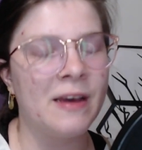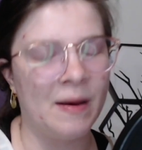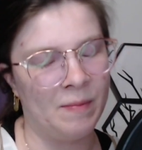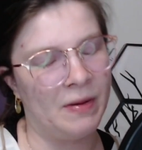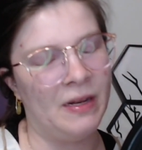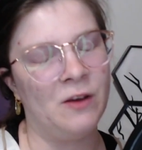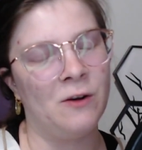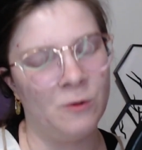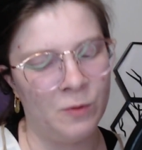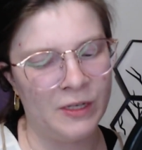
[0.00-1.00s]
company
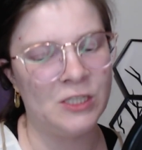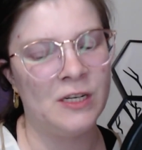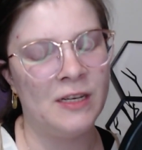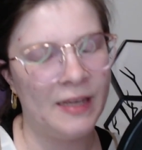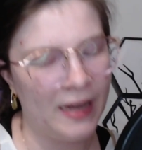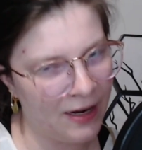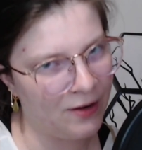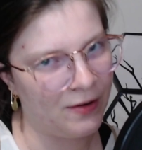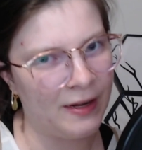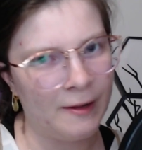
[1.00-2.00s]
called Wish
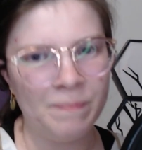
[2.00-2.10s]
Catering.